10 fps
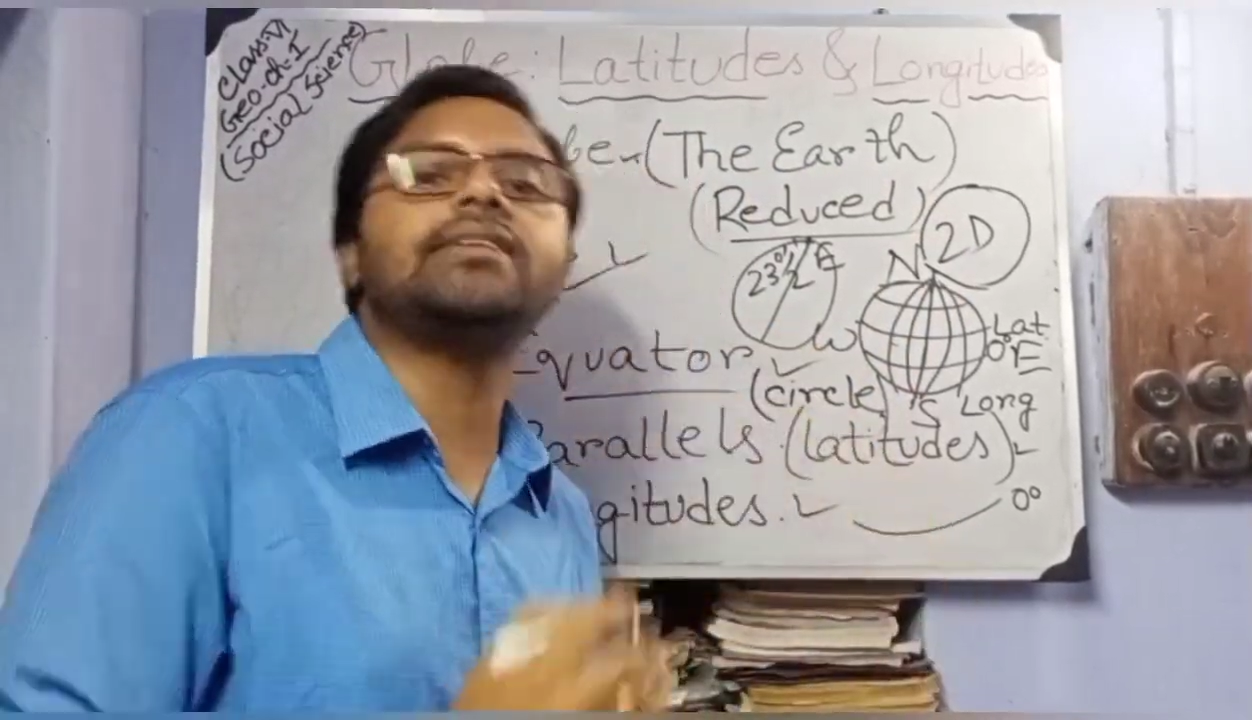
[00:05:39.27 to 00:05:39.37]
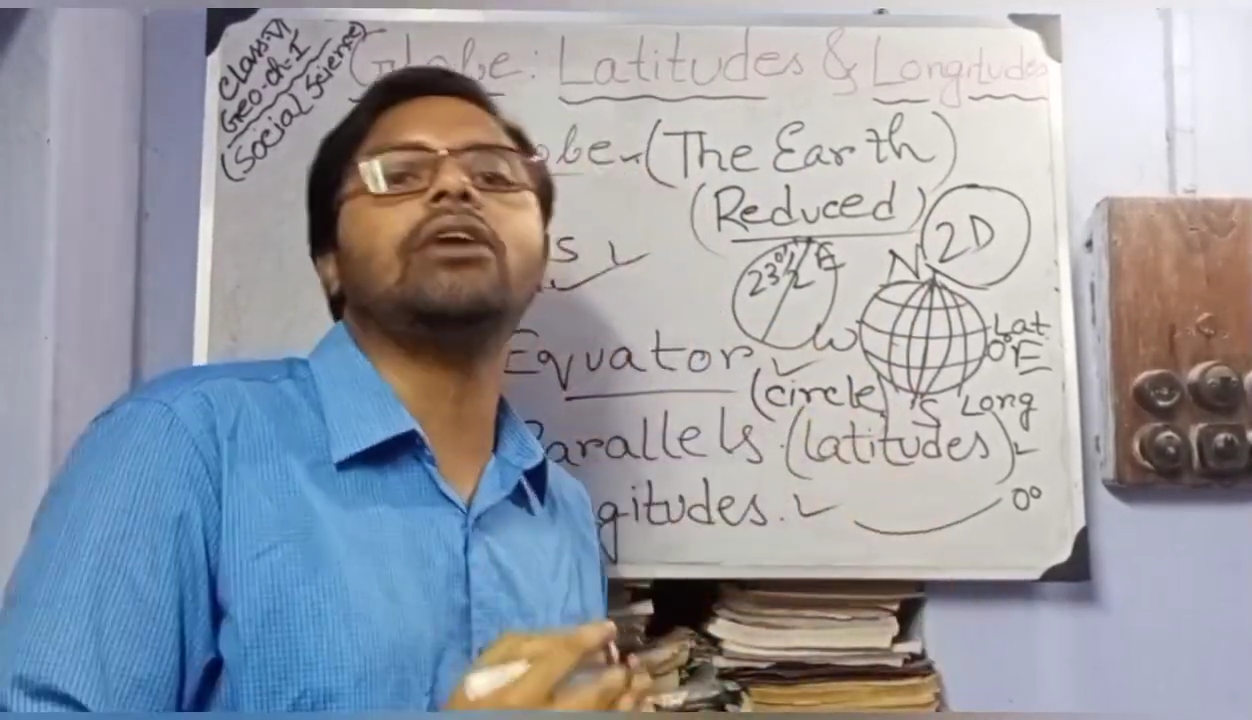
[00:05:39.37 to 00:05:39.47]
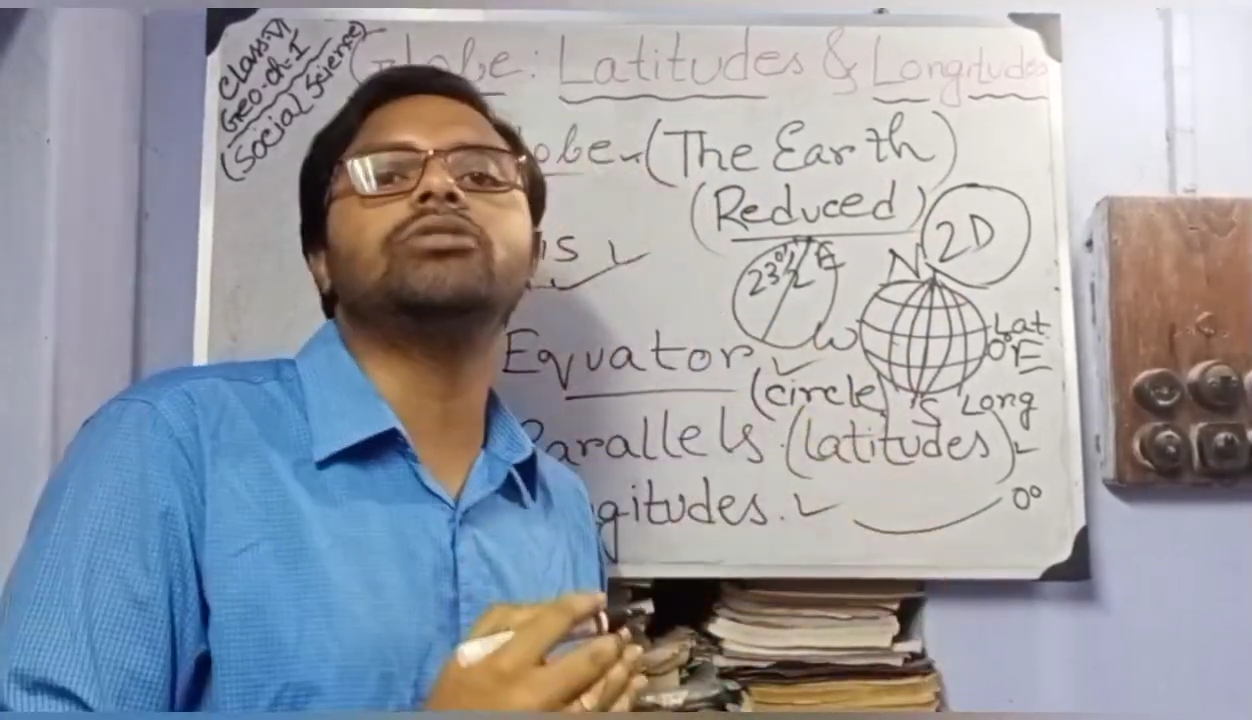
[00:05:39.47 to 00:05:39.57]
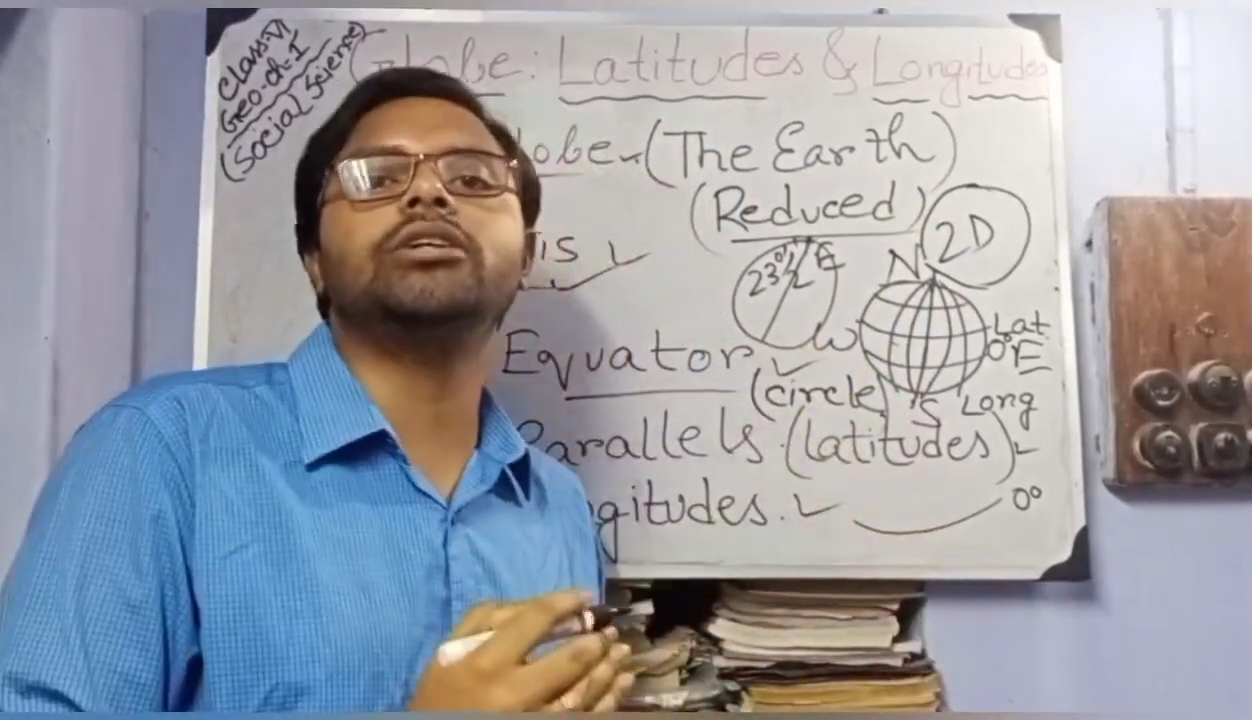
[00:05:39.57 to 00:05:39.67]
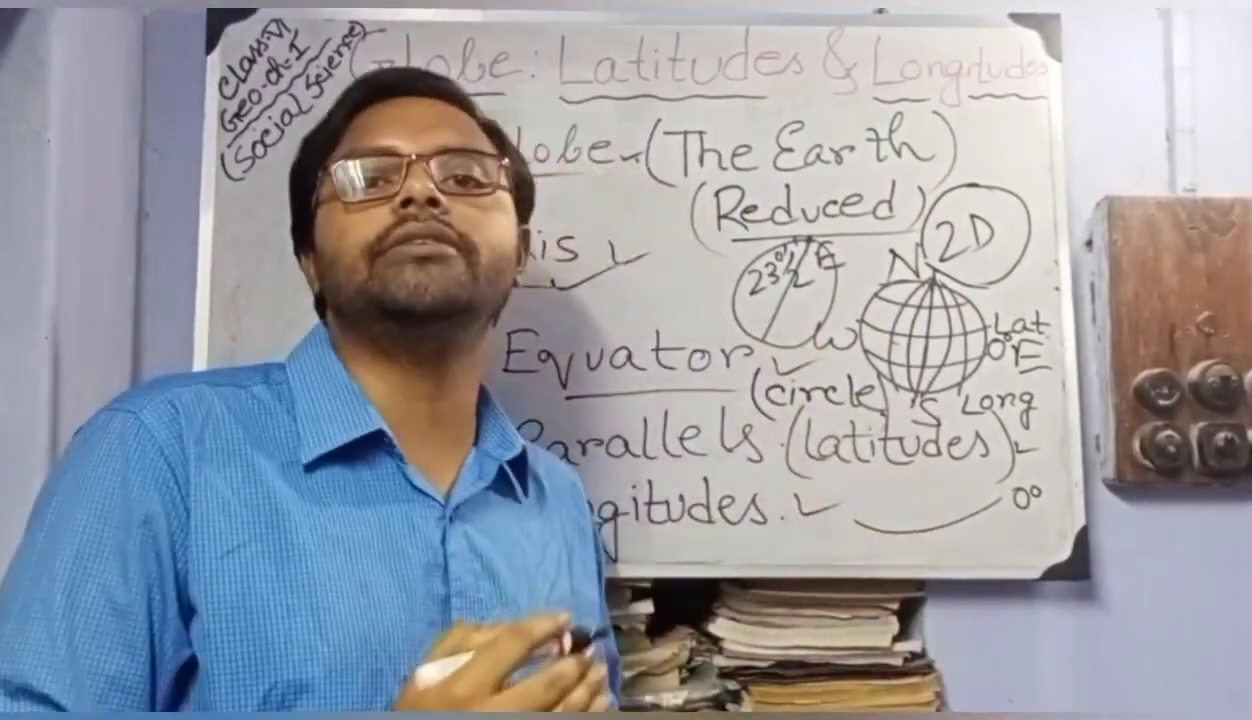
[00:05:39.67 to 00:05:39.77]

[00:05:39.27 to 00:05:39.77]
southern